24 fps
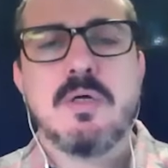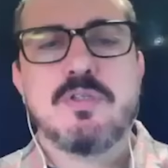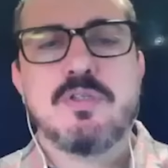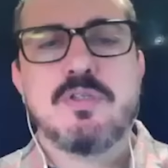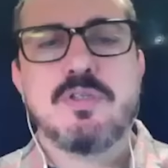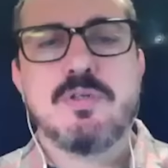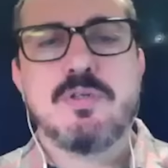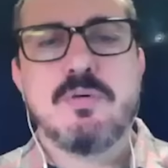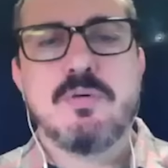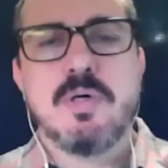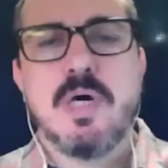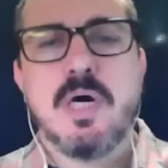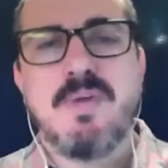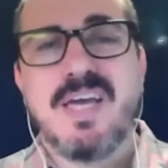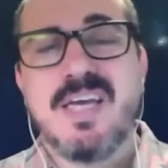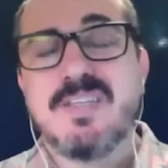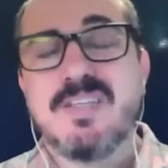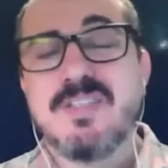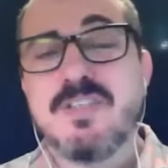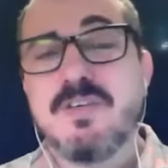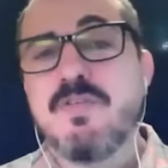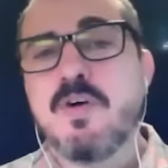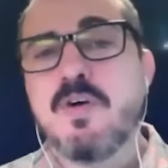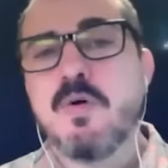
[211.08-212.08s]
to
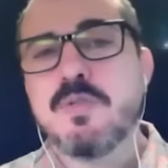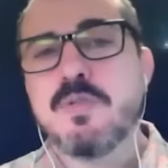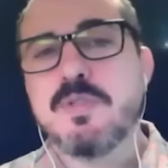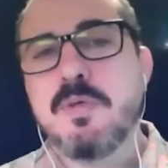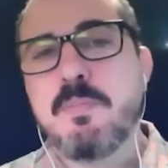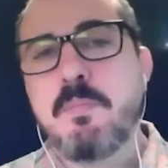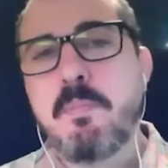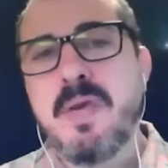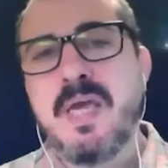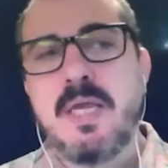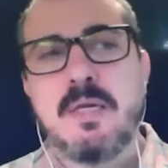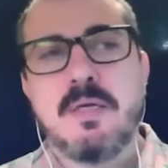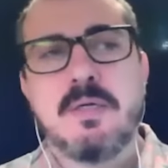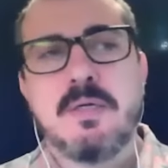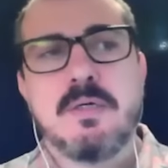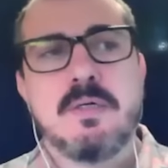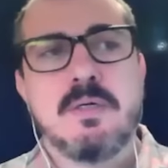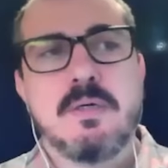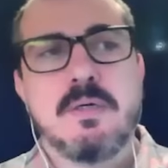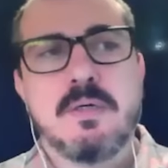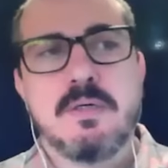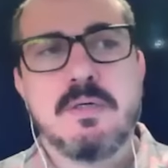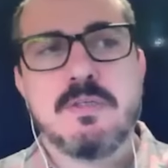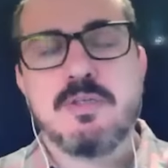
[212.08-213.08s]
make it difficult to pin
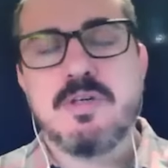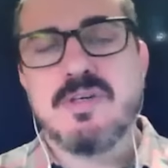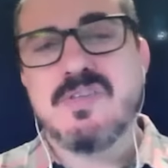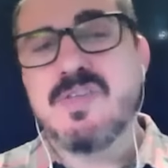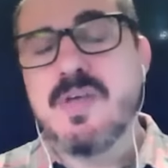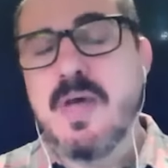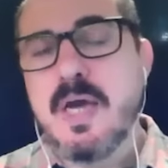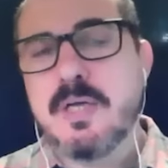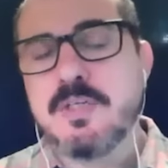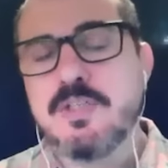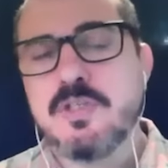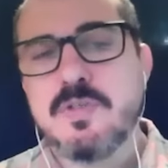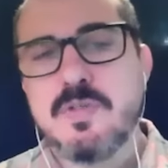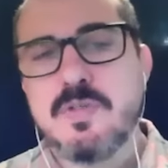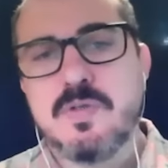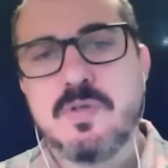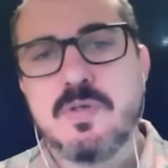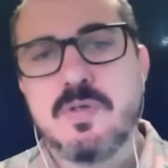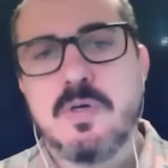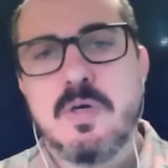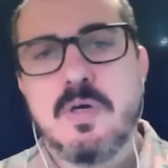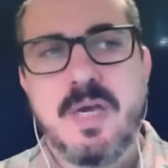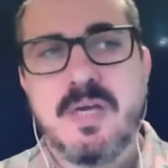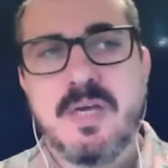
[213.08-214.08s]

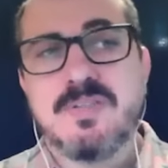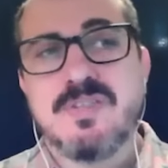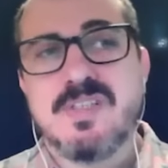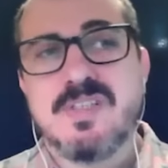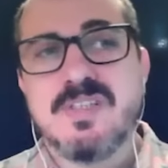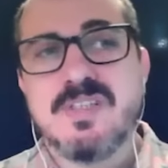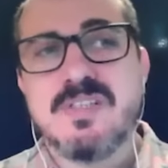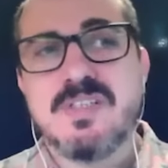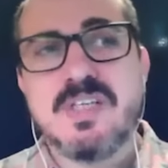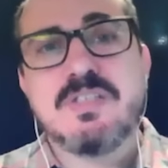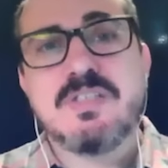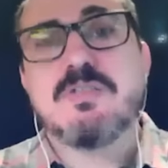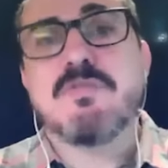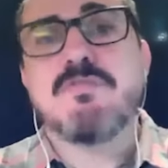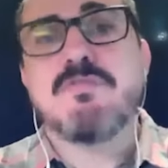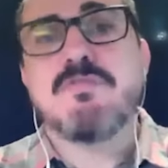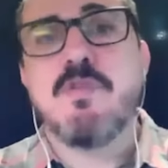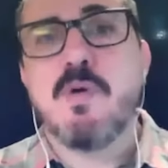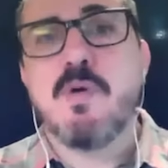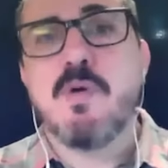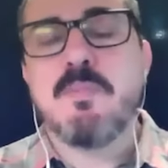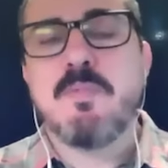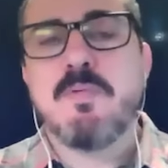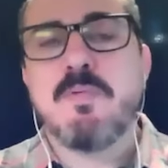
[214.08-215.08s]
transactions, because this is a
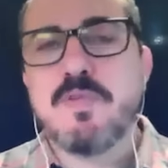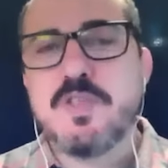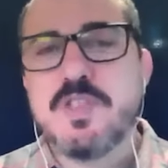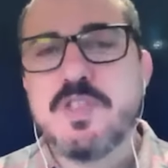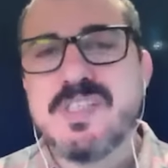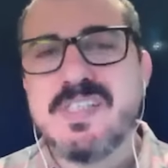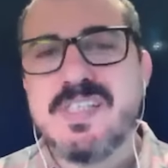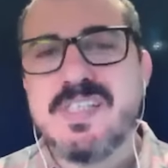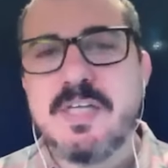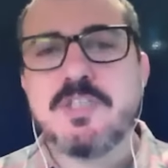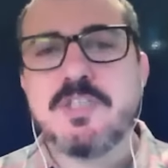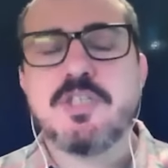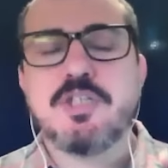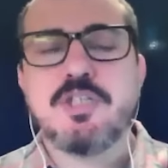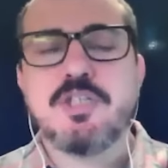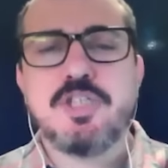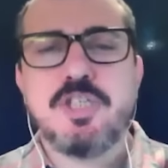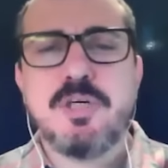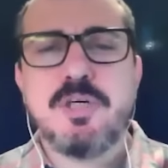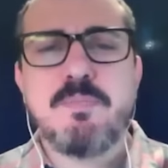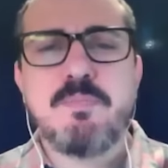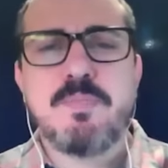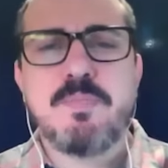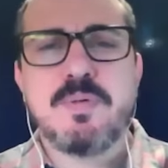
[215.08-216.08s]
form of
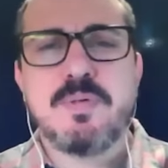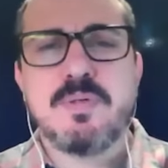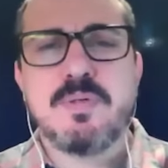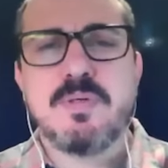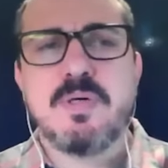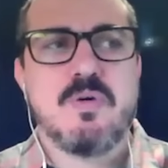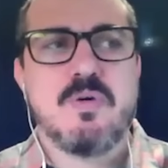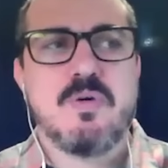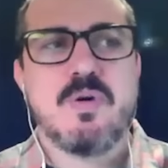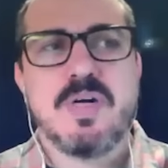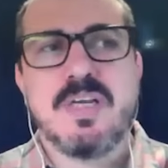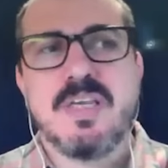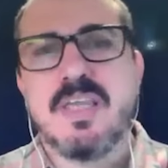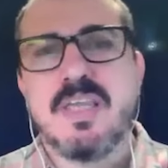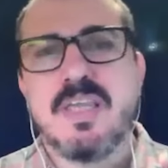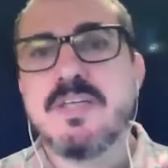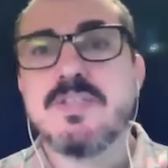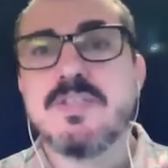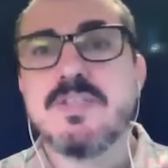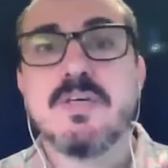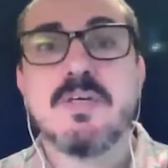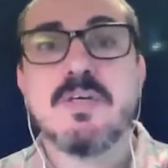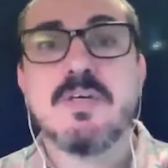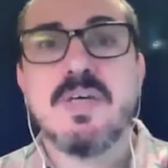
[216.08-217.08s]
censorship, or at
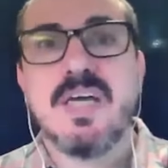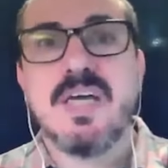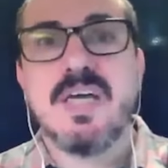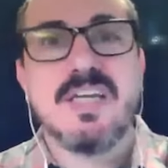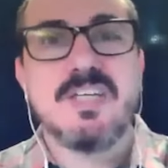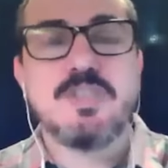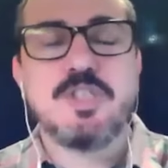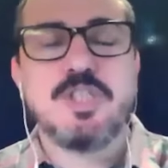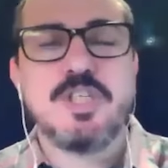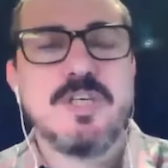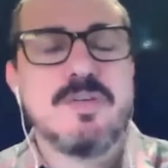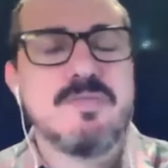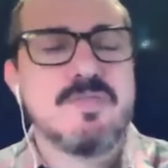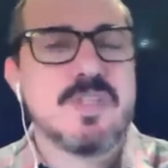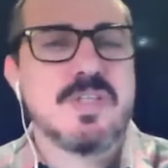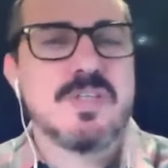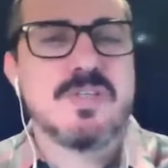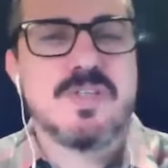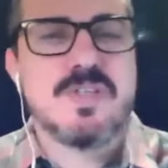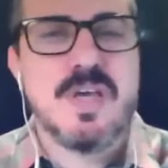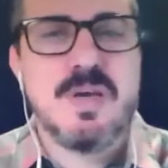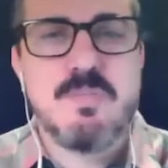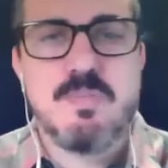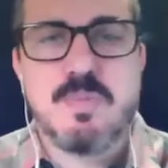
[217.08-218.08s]
least it achieves
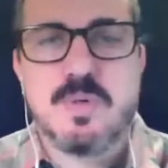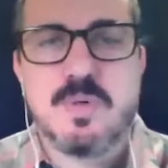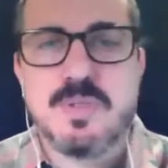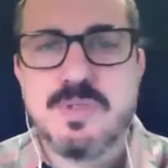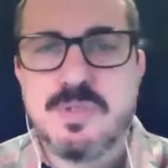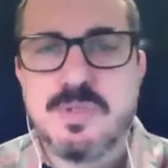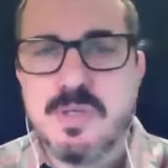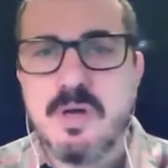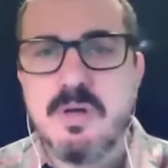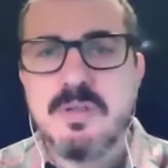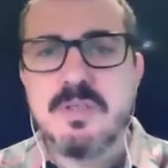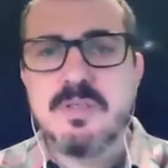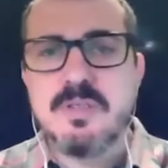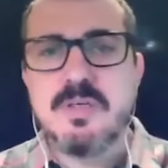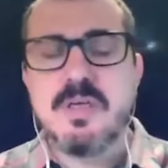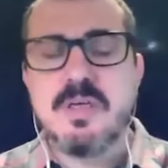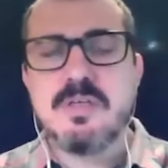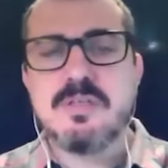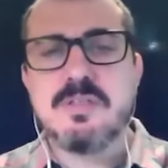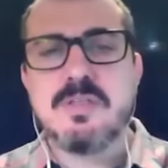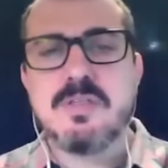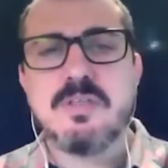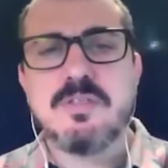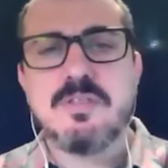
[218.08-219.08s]
the same result
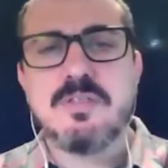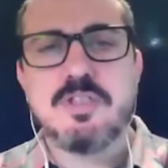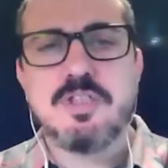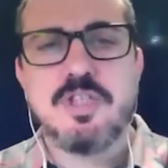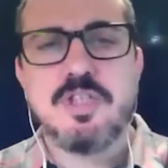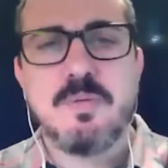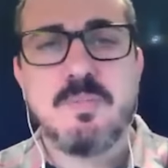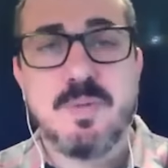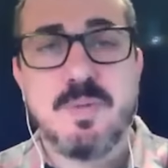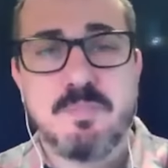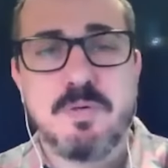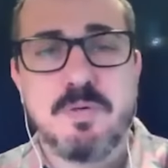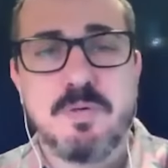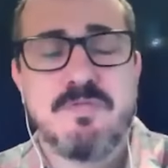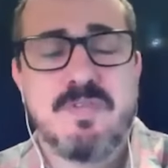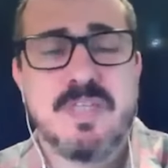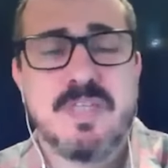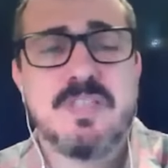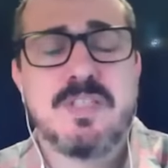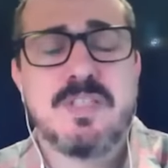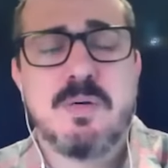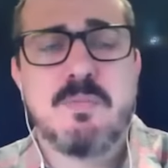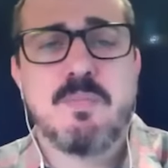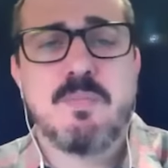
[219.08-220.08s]
as censorship. It
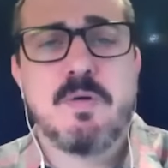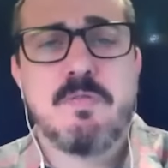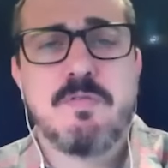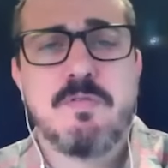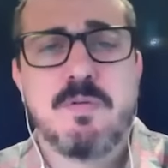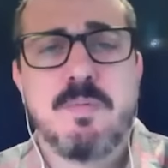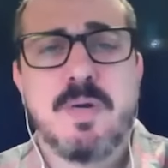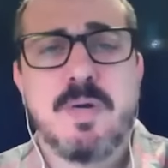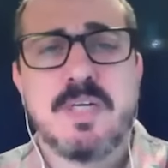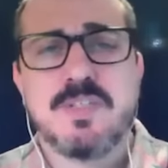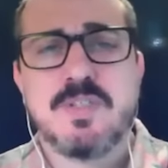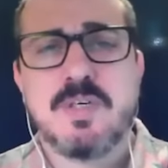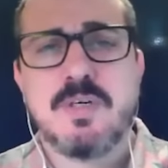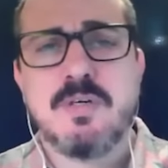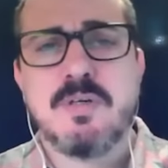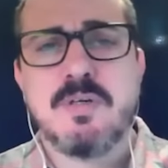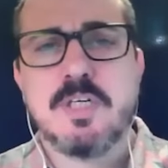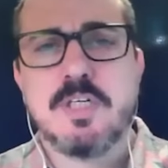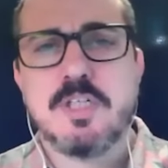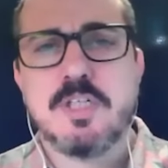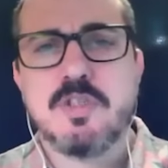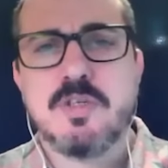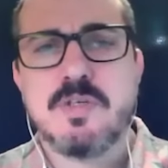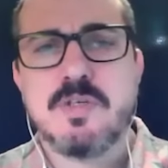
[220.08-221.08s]
prevents someone from
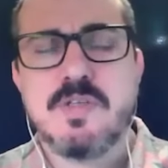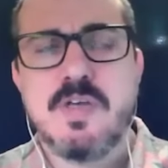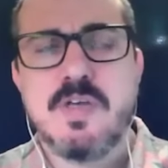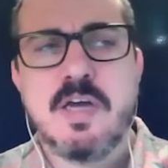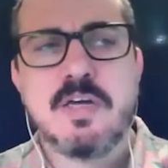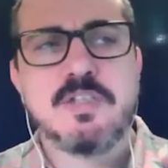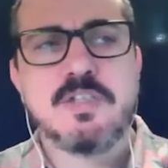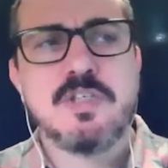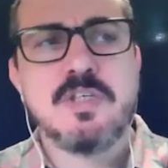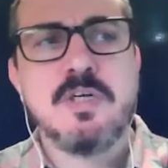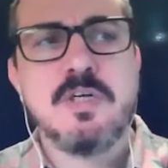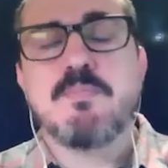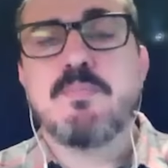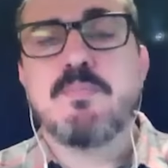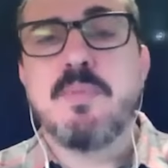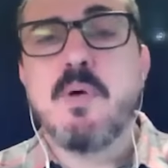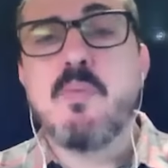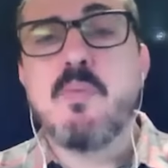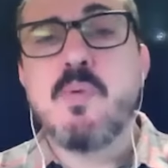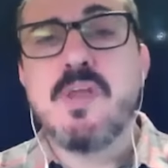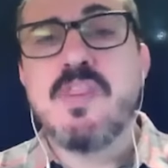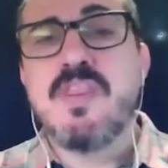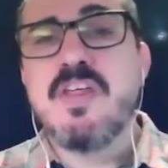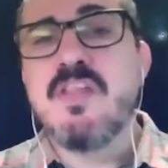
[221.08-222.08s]
executing a transaction,
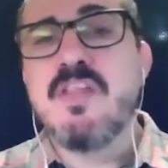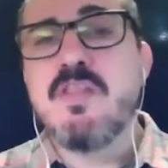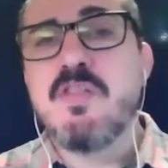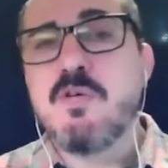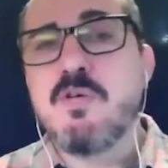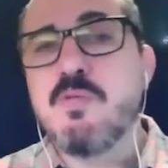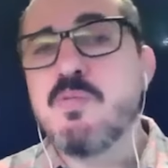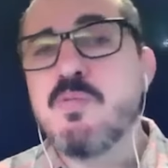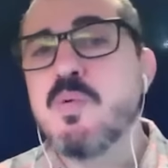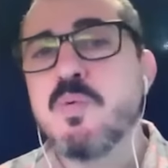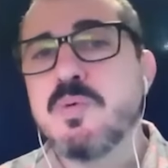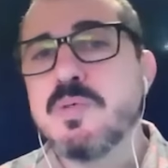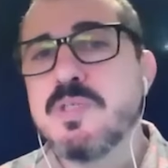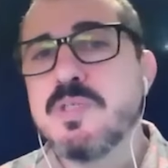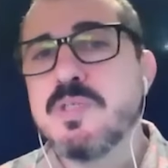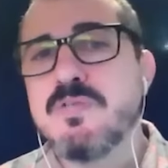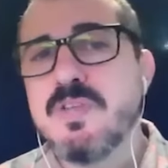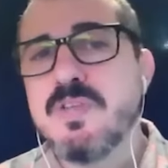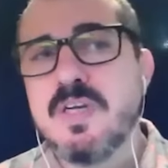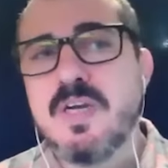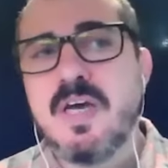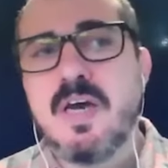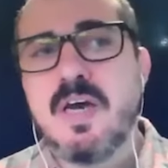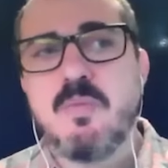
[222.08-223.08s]
but within the rules
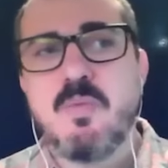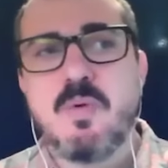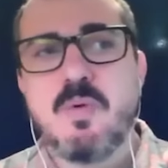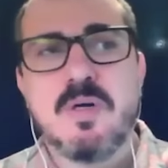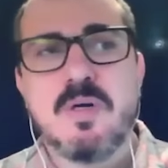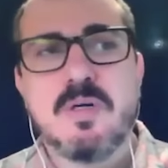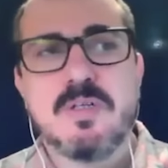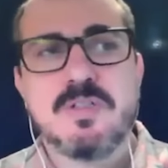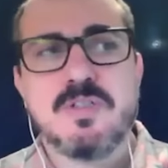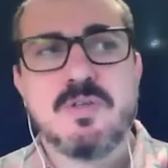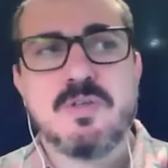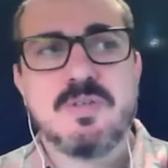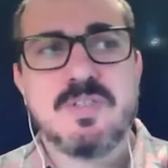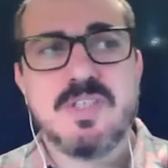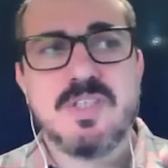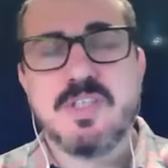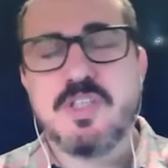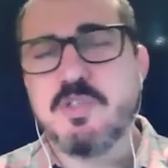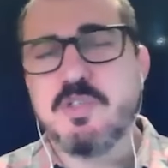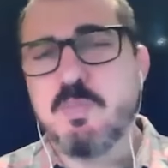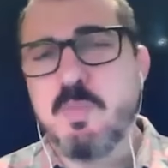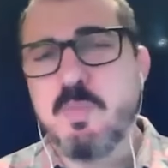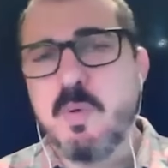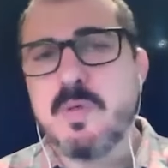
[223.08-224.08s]
of the network. So it's
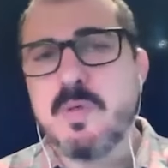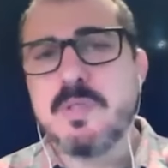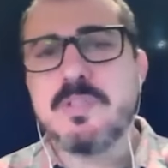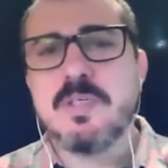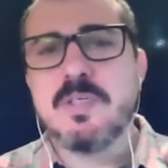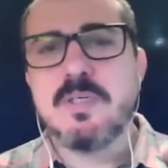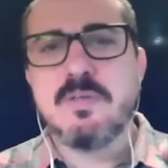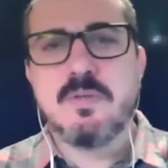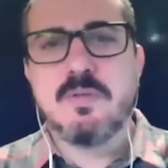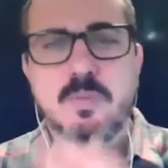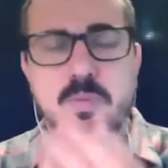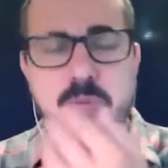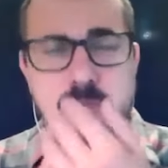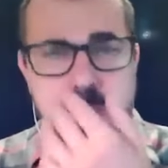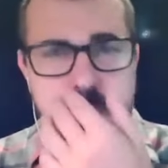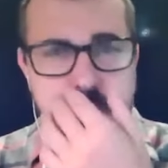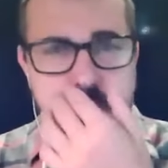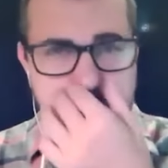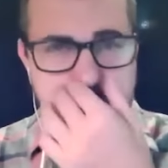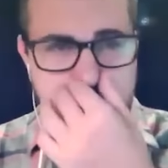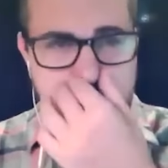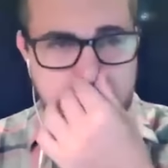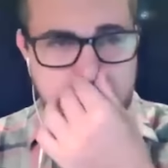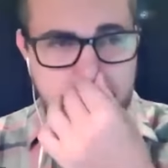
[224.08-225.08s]
exploiting the
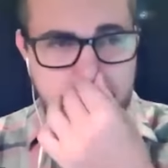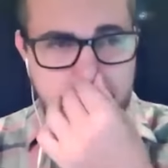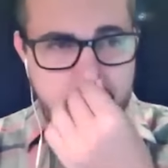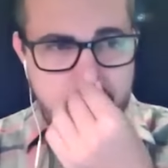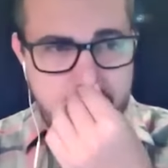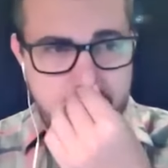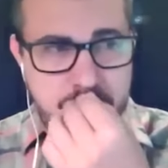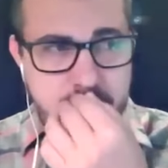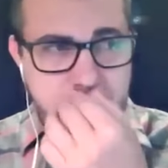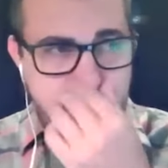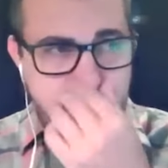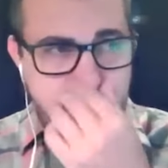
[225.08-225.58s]
rules of the network.